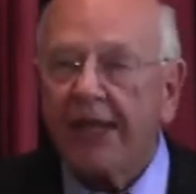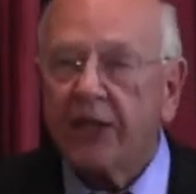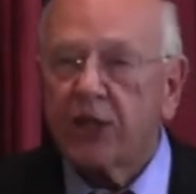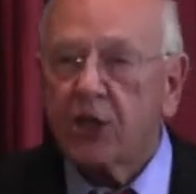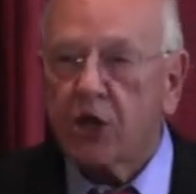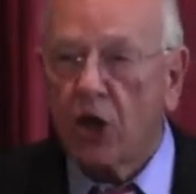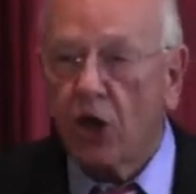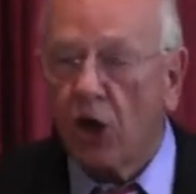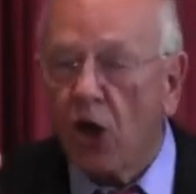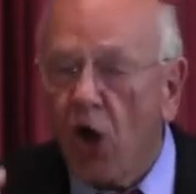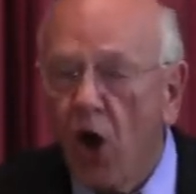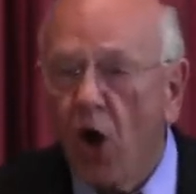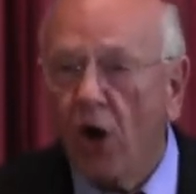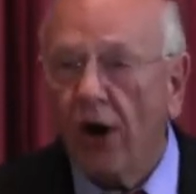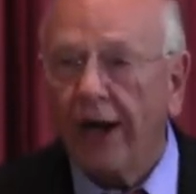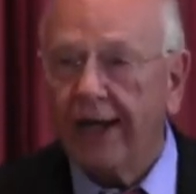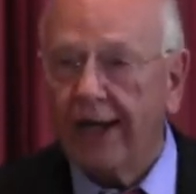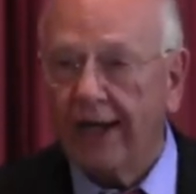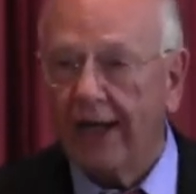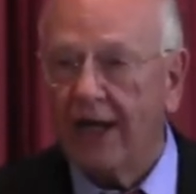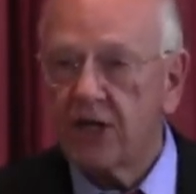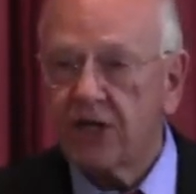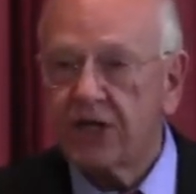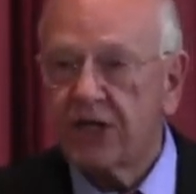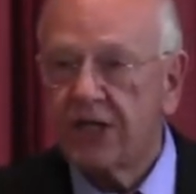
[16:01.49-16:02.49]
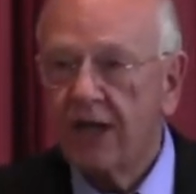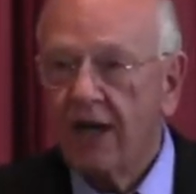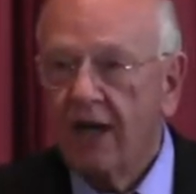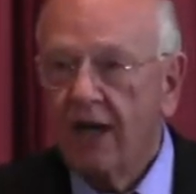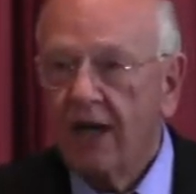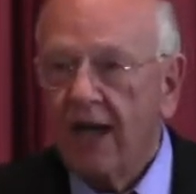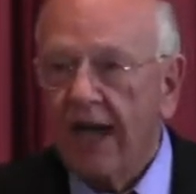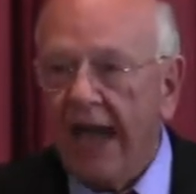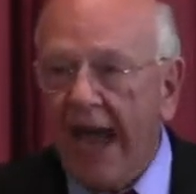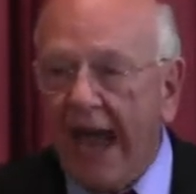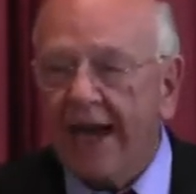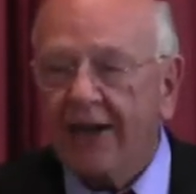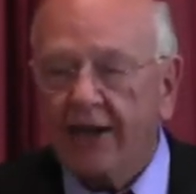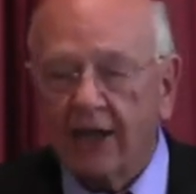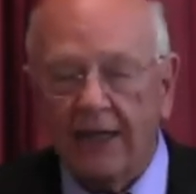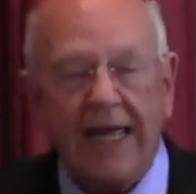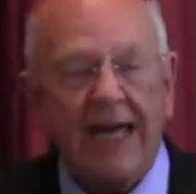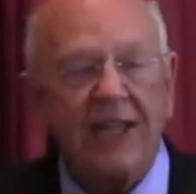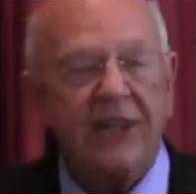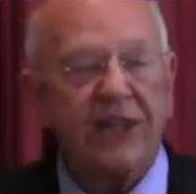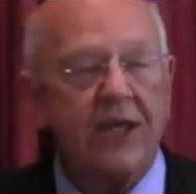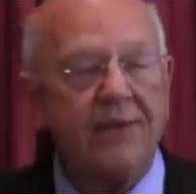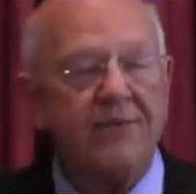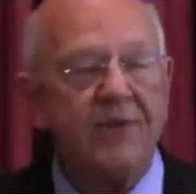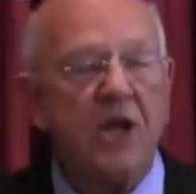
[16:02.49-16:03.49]
that's glorious and to
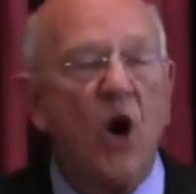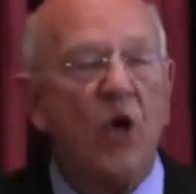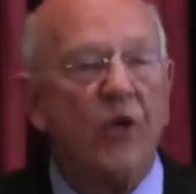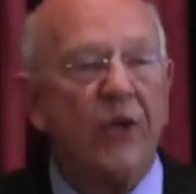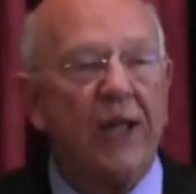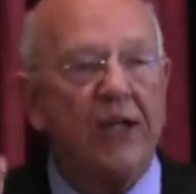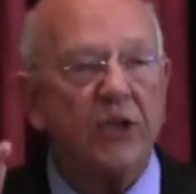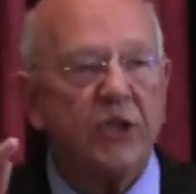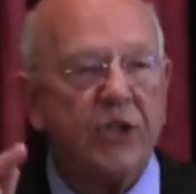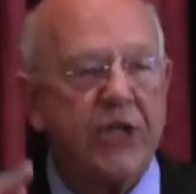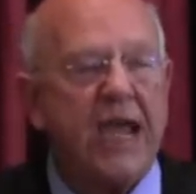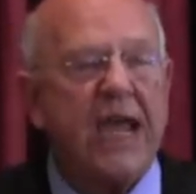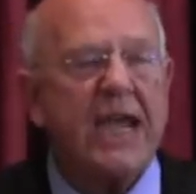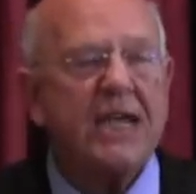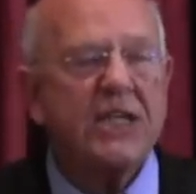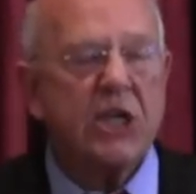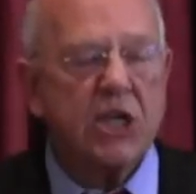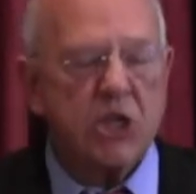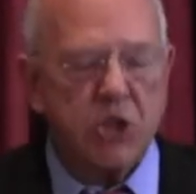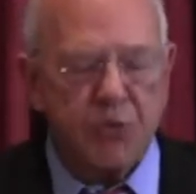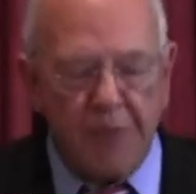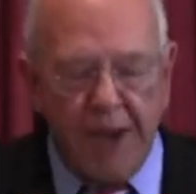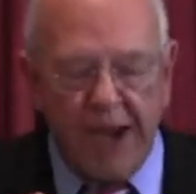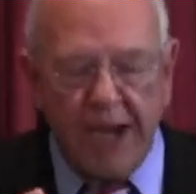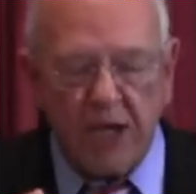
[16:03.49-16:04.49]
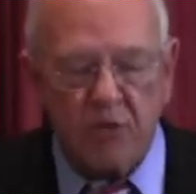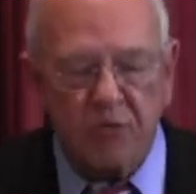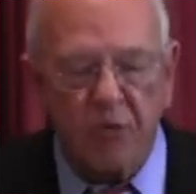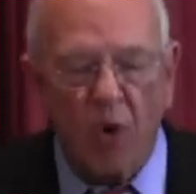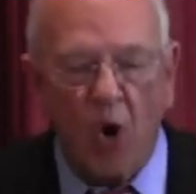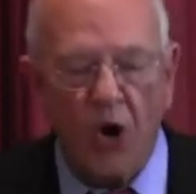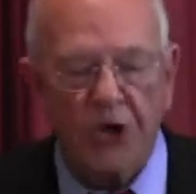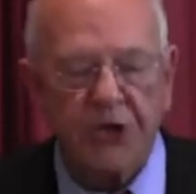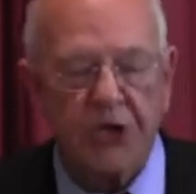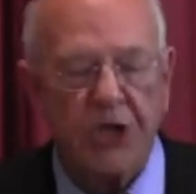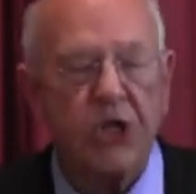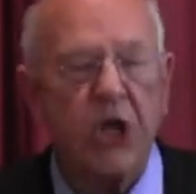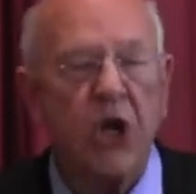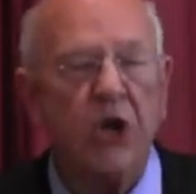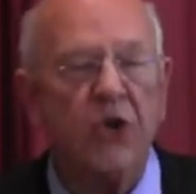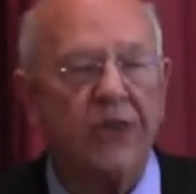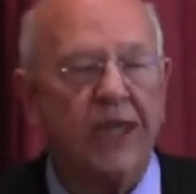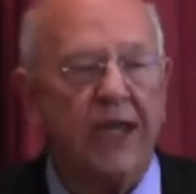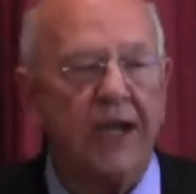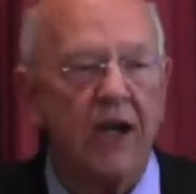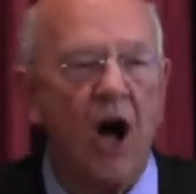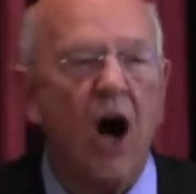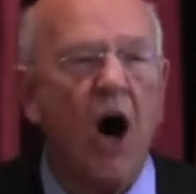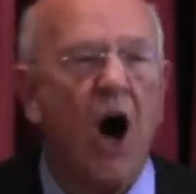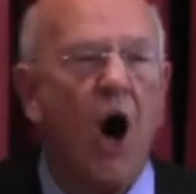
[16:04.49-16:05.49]
let them know that Jesus means more to you
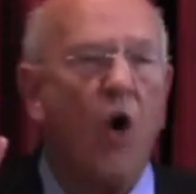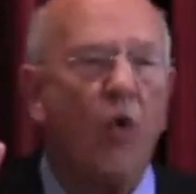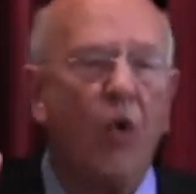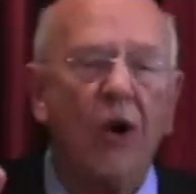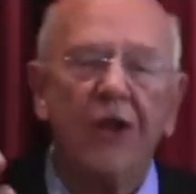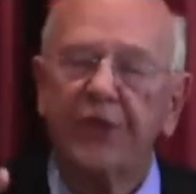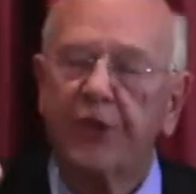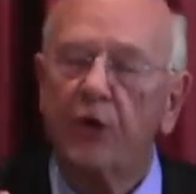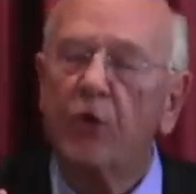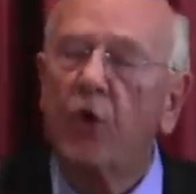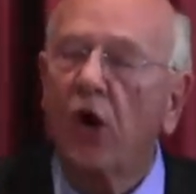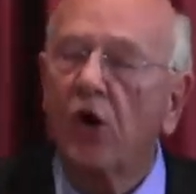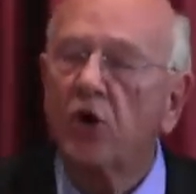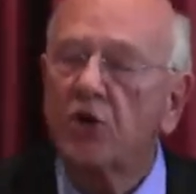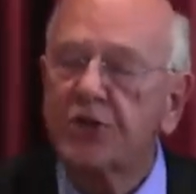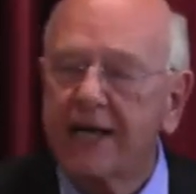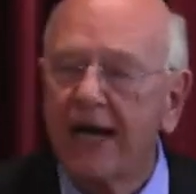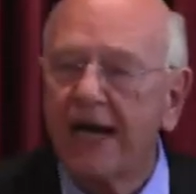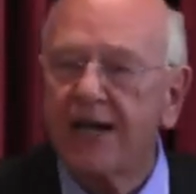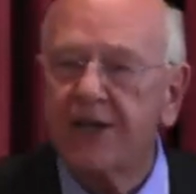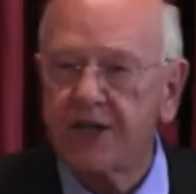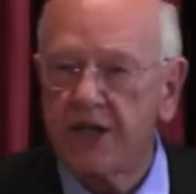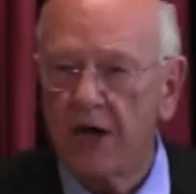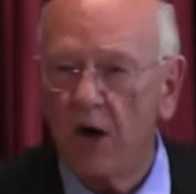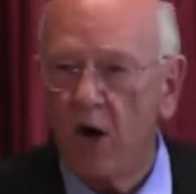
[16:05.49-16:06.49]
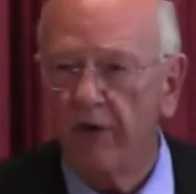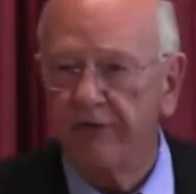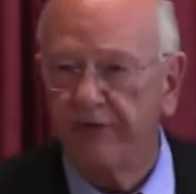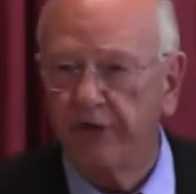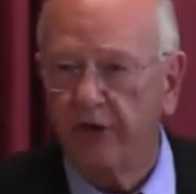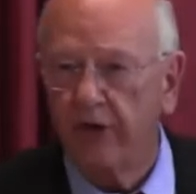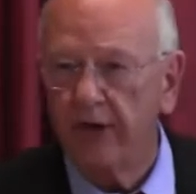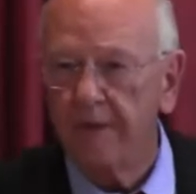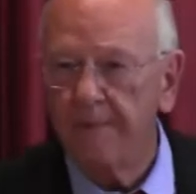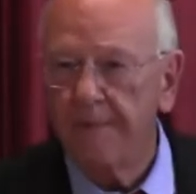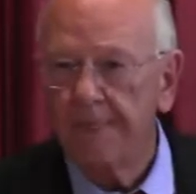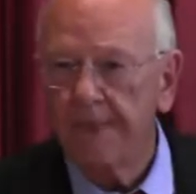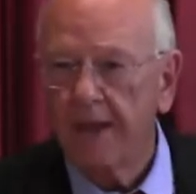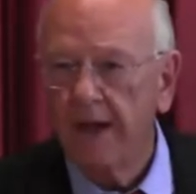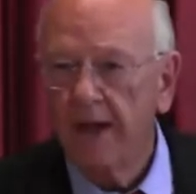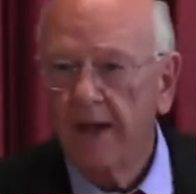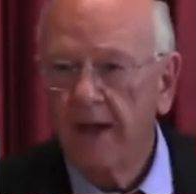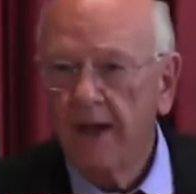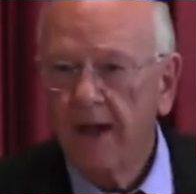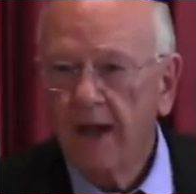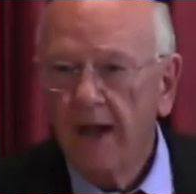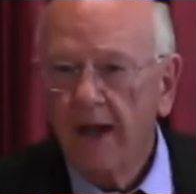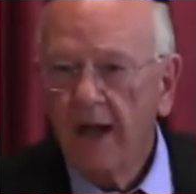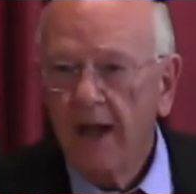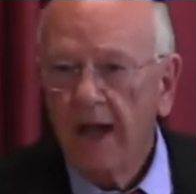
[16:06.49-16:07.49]
than all what the world's got to offer.
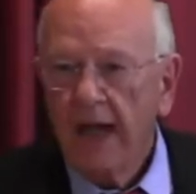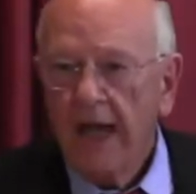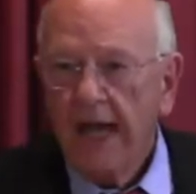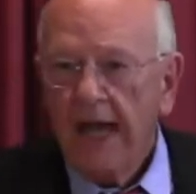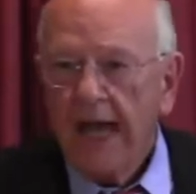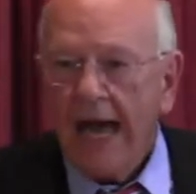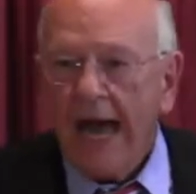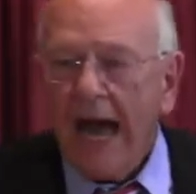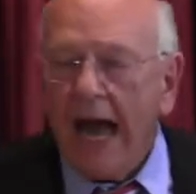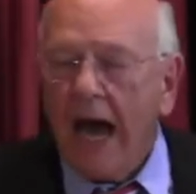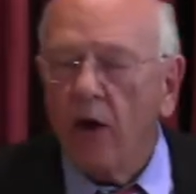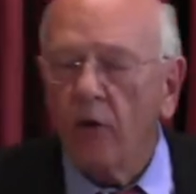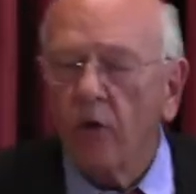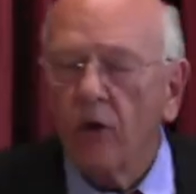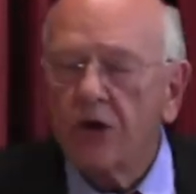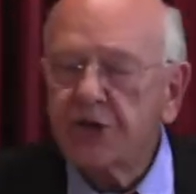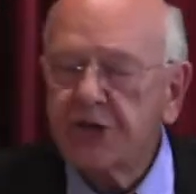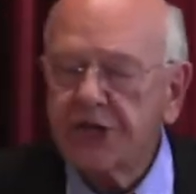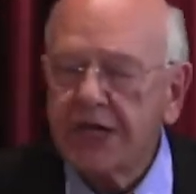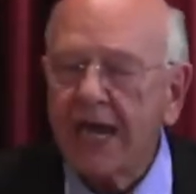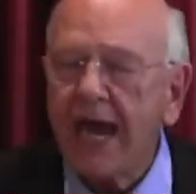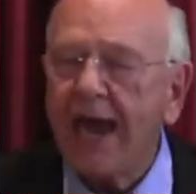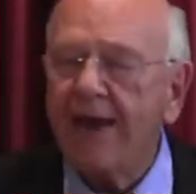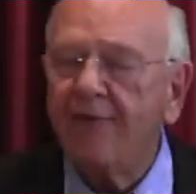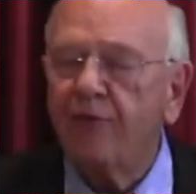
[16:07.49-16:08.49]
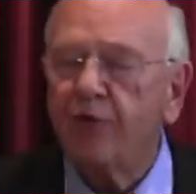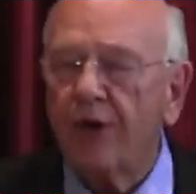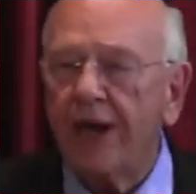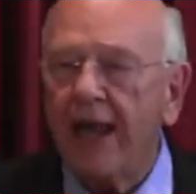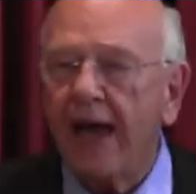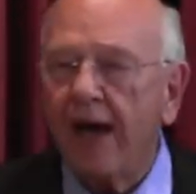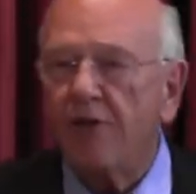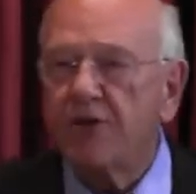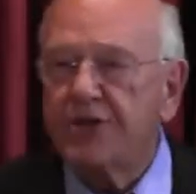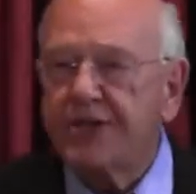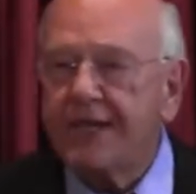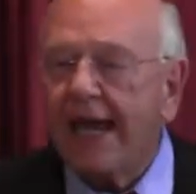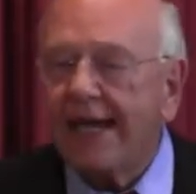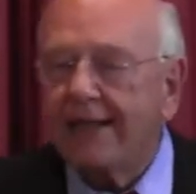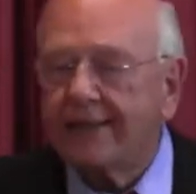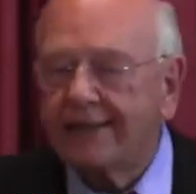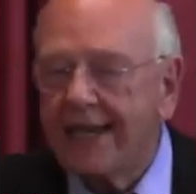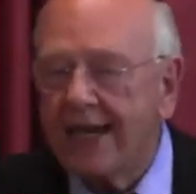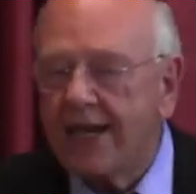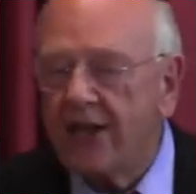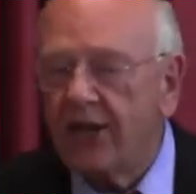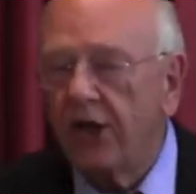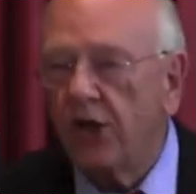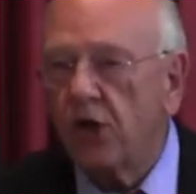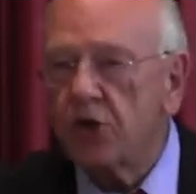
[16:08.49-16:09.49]
Amen. I was saved when I was
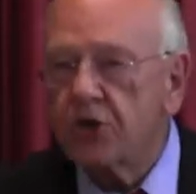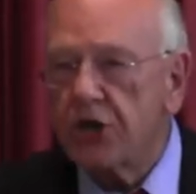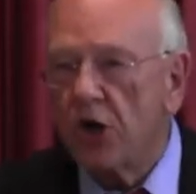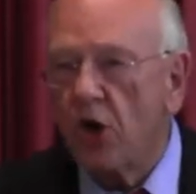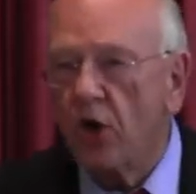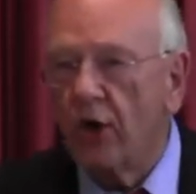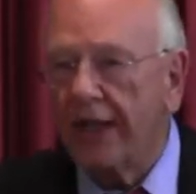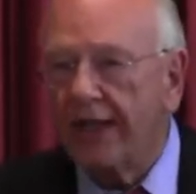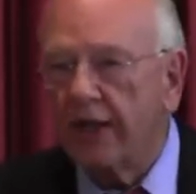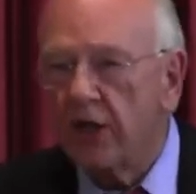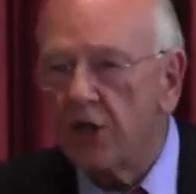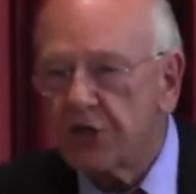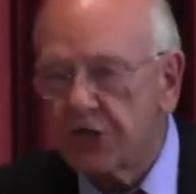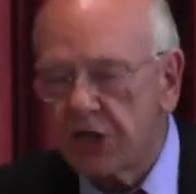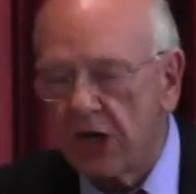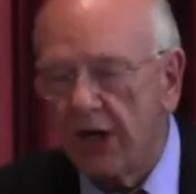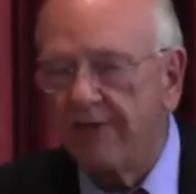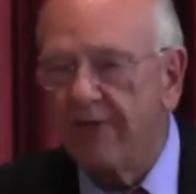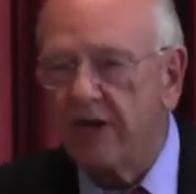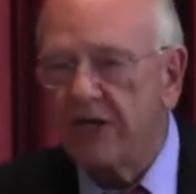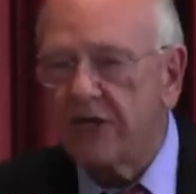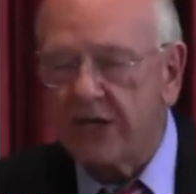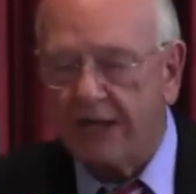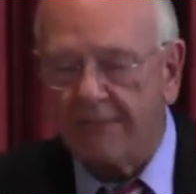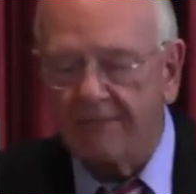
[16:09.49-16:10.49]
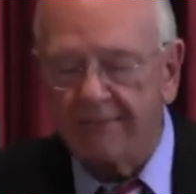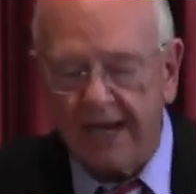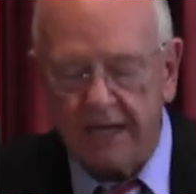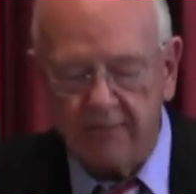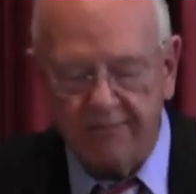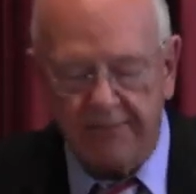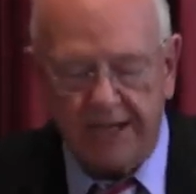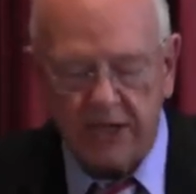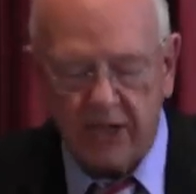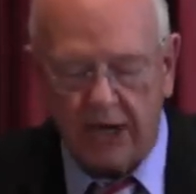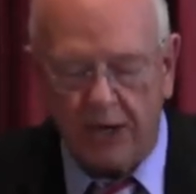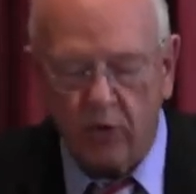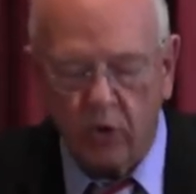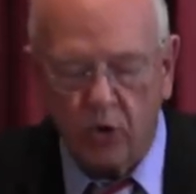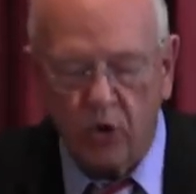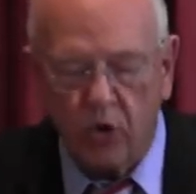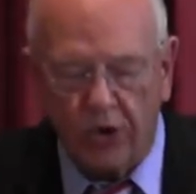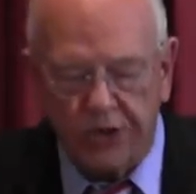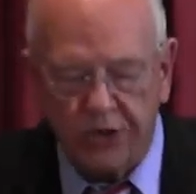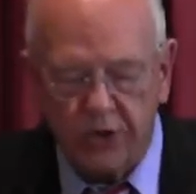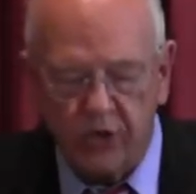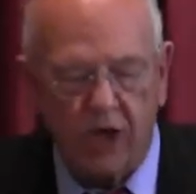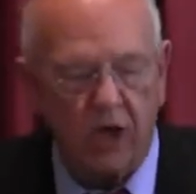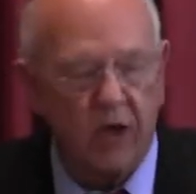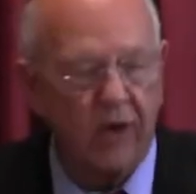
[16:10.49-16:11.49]
18 years old in a service. I made mental home
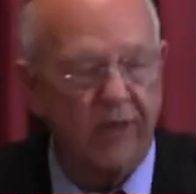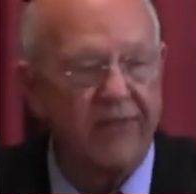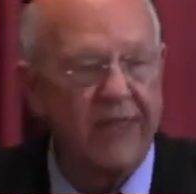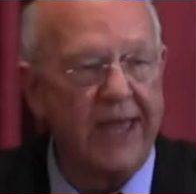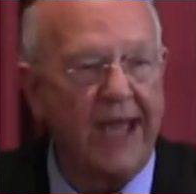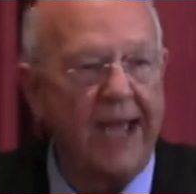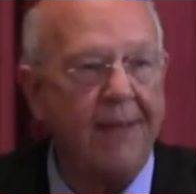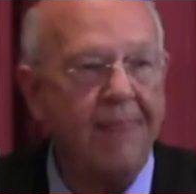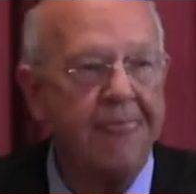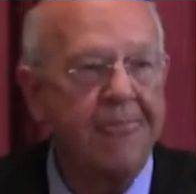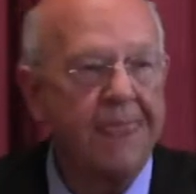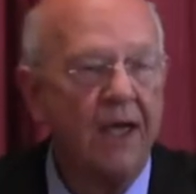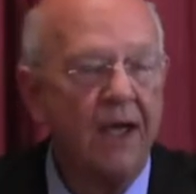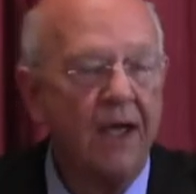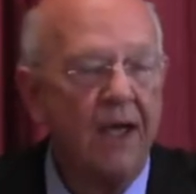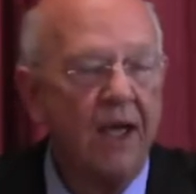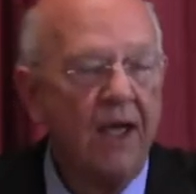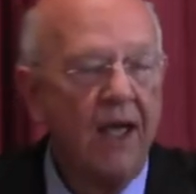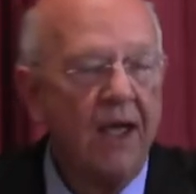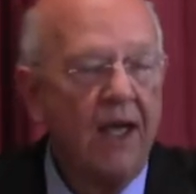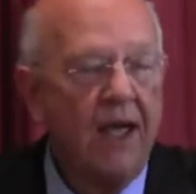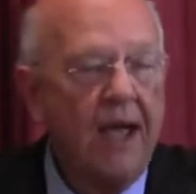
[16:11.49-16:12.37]
going to all of that.